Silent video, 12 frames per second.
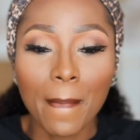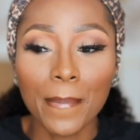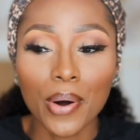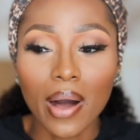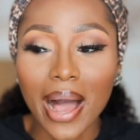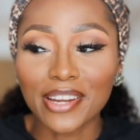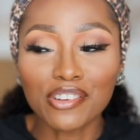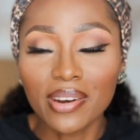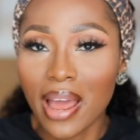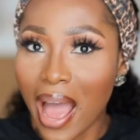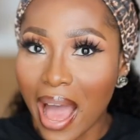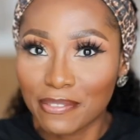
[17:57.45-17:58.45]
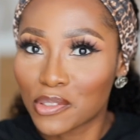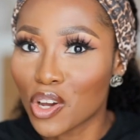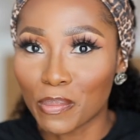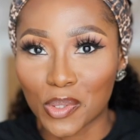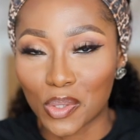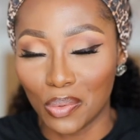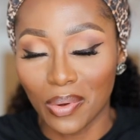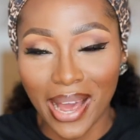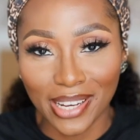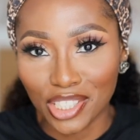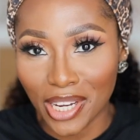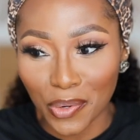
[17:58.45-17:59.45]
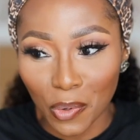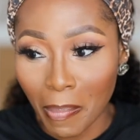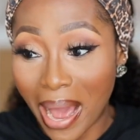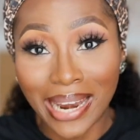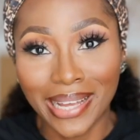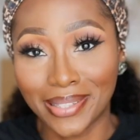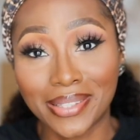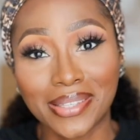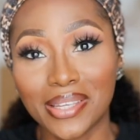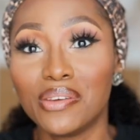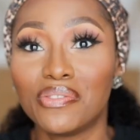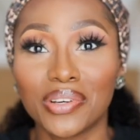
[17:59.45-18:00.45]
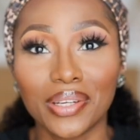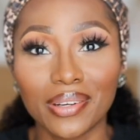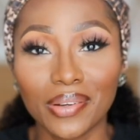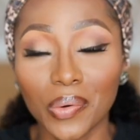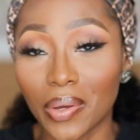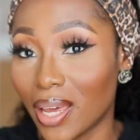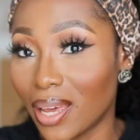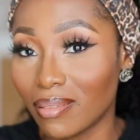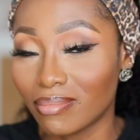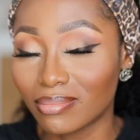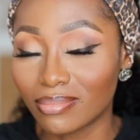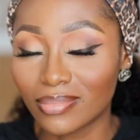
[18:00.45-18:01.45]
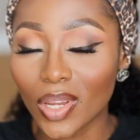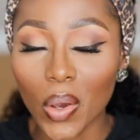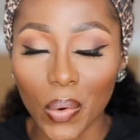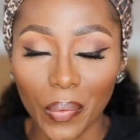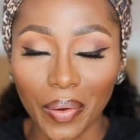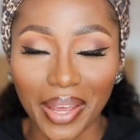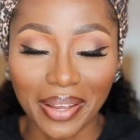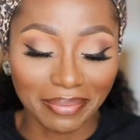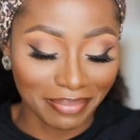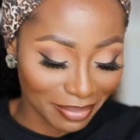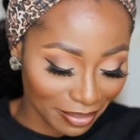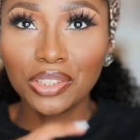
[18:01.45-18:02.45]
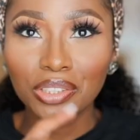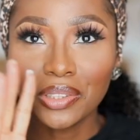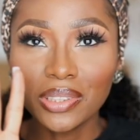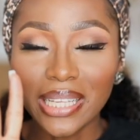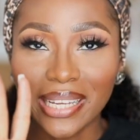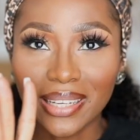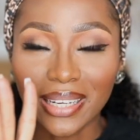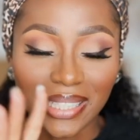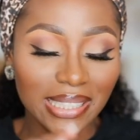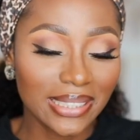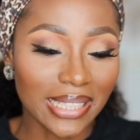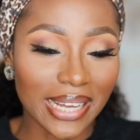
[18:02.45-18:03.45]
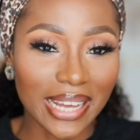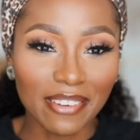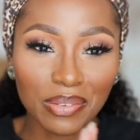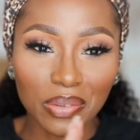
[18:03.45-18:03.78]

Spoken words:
But I don't have top two eyeshadow palettes even, okay? Okay. Do you know, like, guys, like, I've